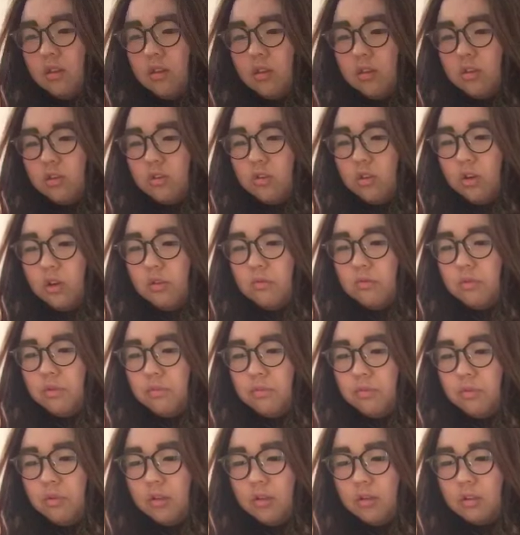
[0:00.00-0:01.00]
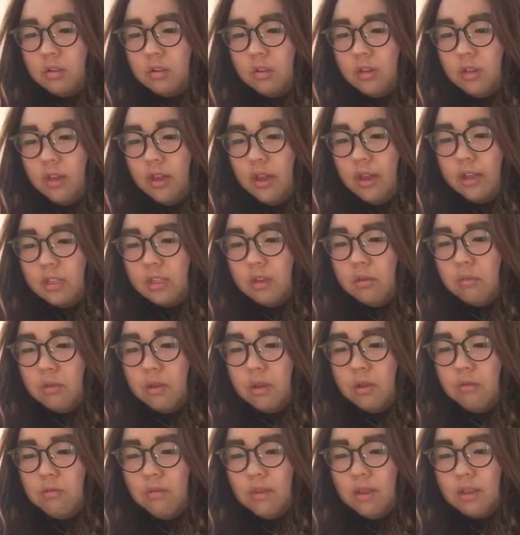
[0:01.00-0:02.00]
So I'm gonna put slice of
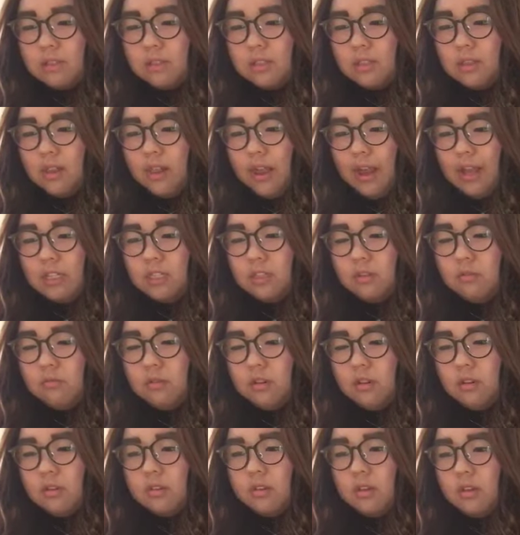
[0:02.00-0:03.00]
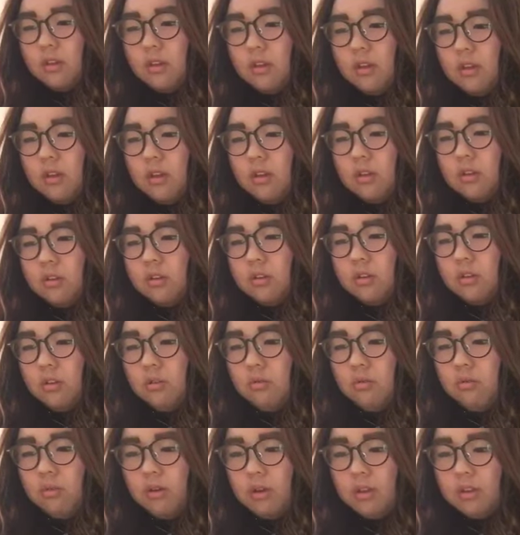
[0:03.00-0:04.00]
it with slicing ones. So
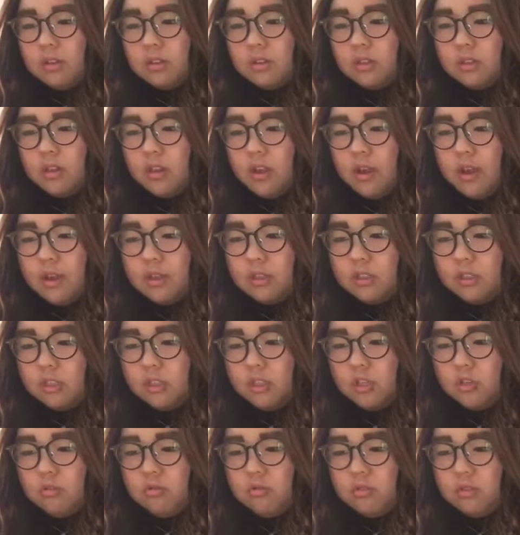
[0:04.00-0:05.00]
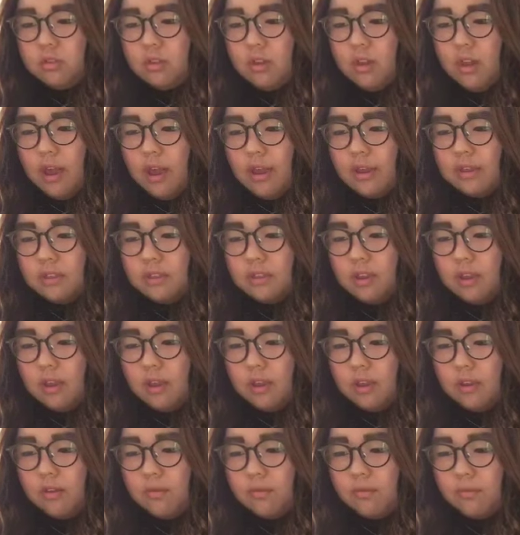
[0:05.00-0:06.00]
one slice, two slice,
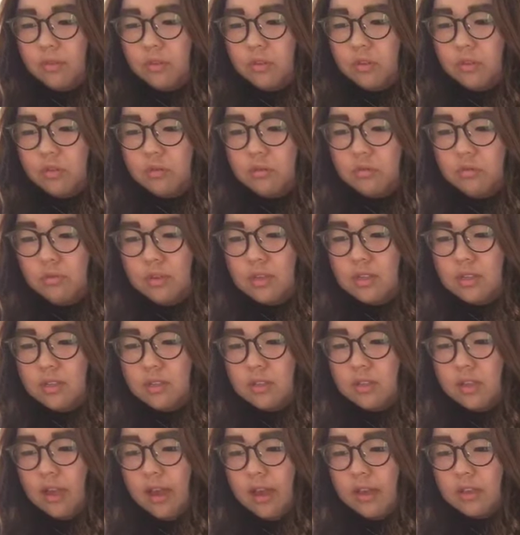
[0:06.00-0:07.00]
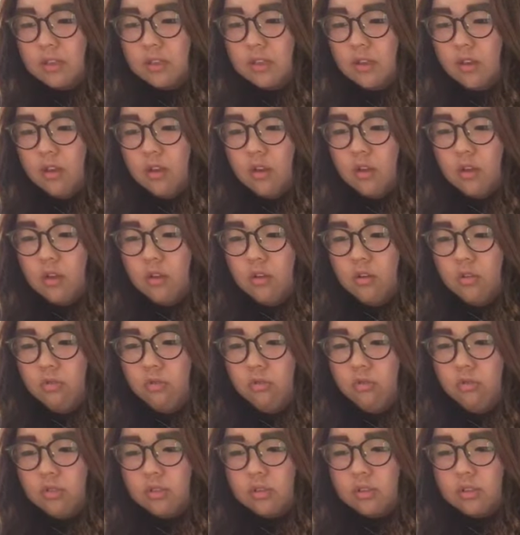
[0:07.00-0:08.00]
and three slice,
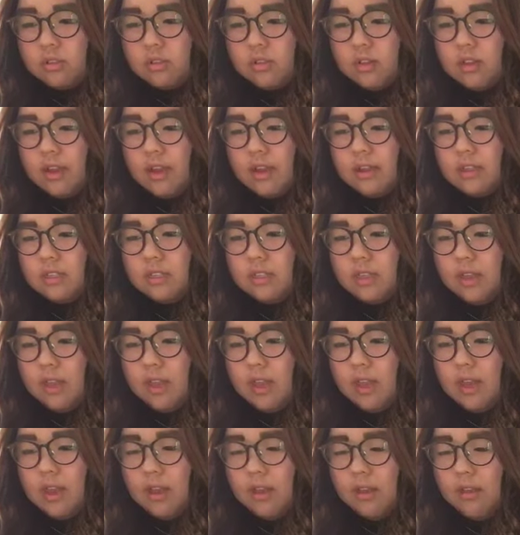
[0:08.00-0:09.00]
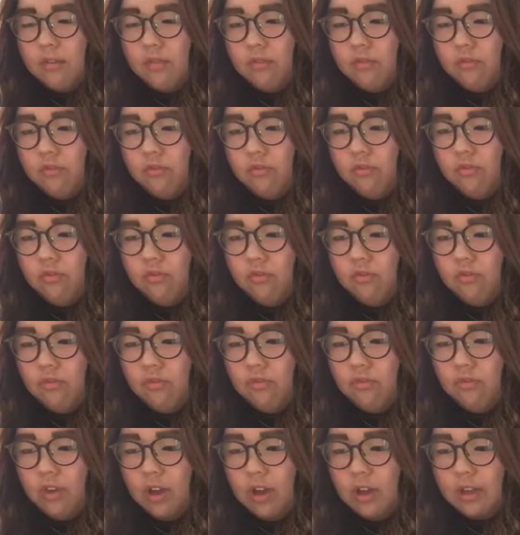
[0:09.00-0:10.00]
four slice, and
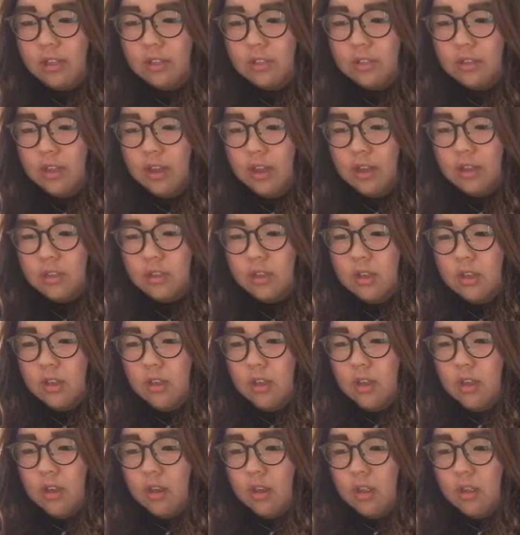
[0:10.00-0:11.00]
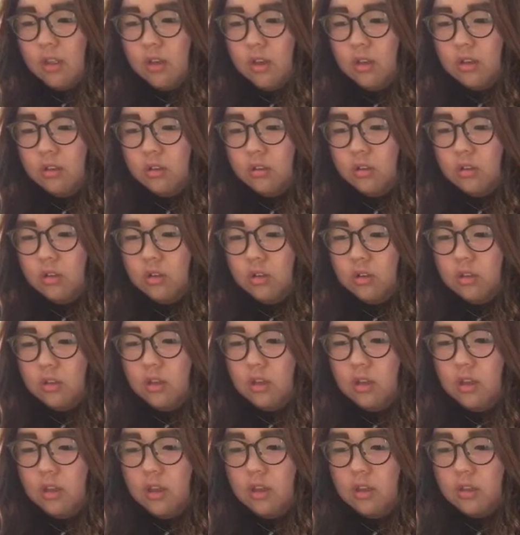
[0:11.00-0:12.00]
five slice. That's all
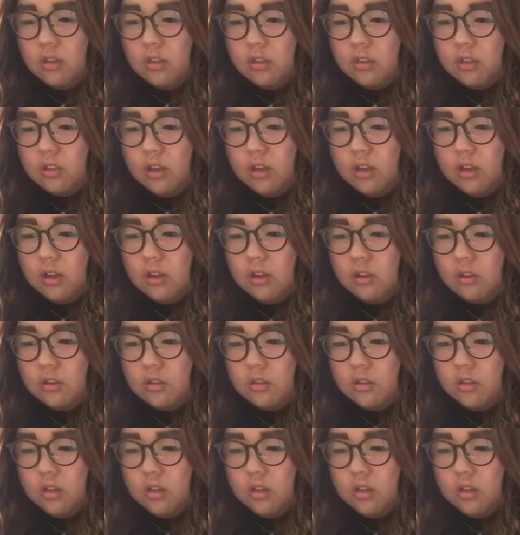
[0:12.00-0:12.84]
it, guys.